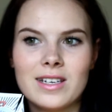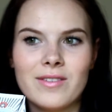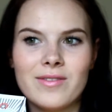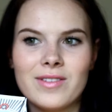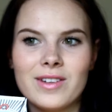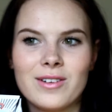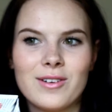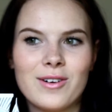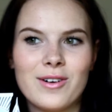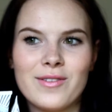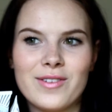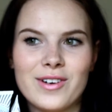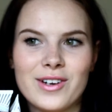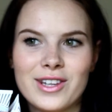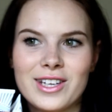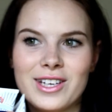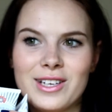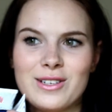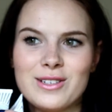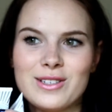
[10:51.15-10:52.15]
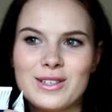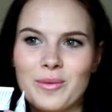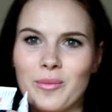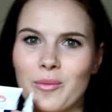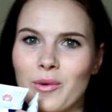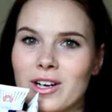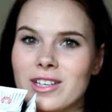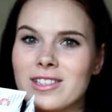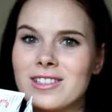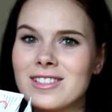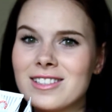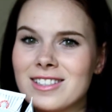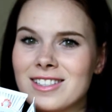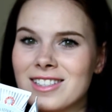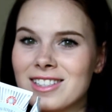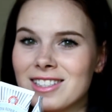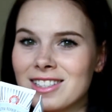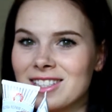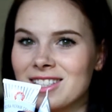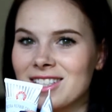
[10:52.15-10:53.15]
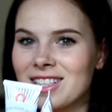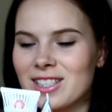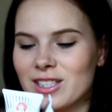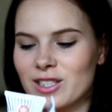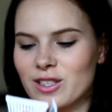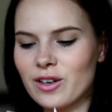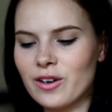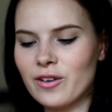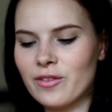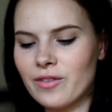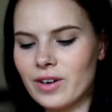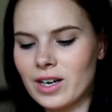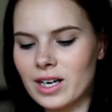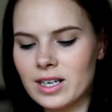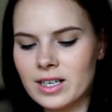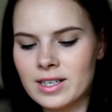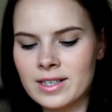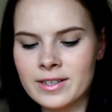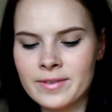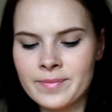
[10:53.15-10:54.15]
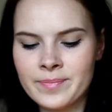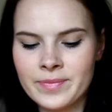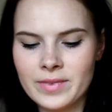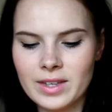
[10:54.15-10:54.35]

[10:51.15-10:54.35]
even though I've only used them once so far.